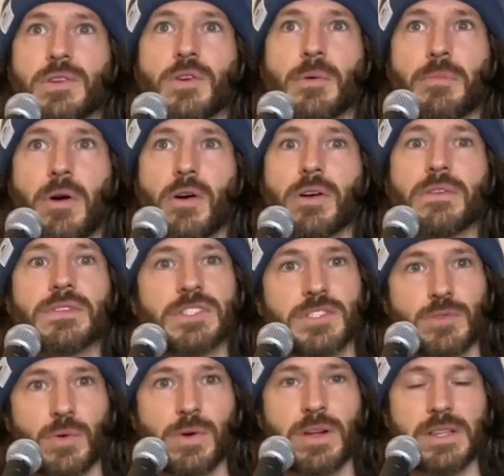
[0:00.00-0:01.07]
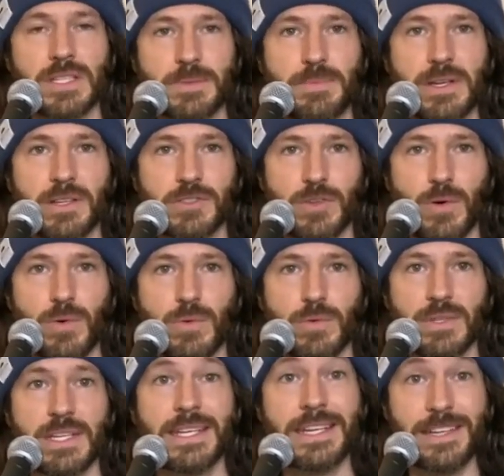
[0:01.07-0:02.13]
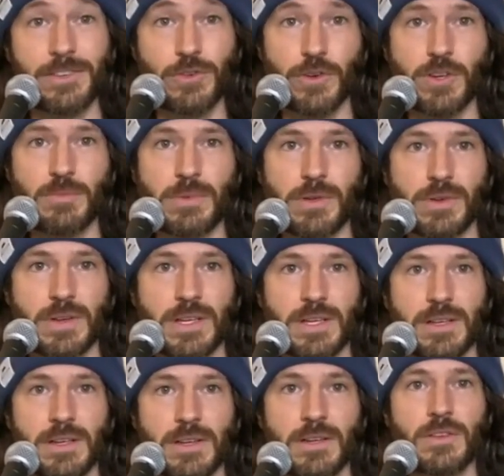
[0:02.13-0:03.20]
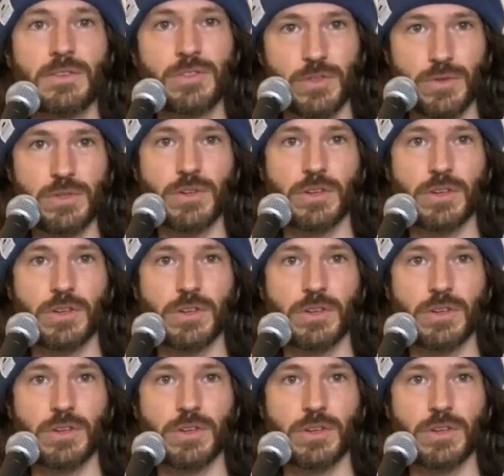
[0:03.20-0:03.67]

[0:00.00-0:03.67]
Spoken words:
you're a part of a story that's being told in your community, to your